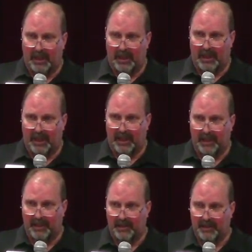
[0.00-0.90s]

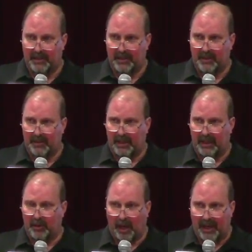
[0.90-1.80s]
and
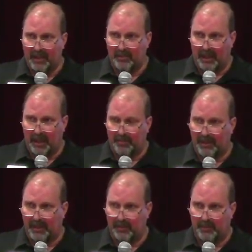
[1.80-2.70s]
they grind them up,
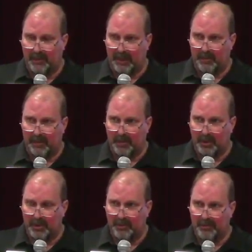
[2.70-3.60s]
they, they
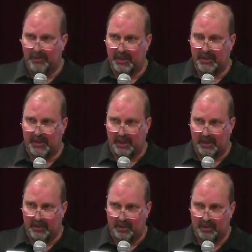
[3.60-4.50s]
remove the
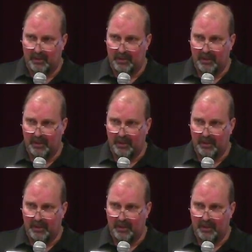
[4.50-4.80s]
steel,